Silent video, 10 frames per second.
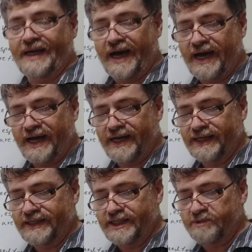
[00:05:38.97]

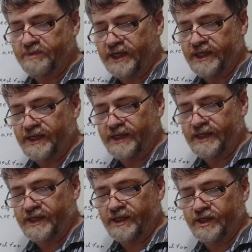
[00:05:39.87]
God
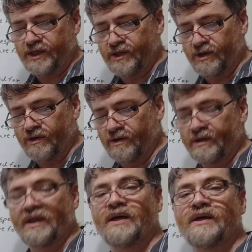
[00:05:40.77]
speed
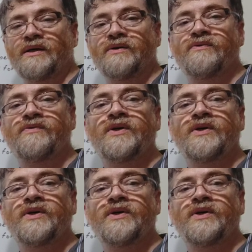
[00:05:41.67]
your love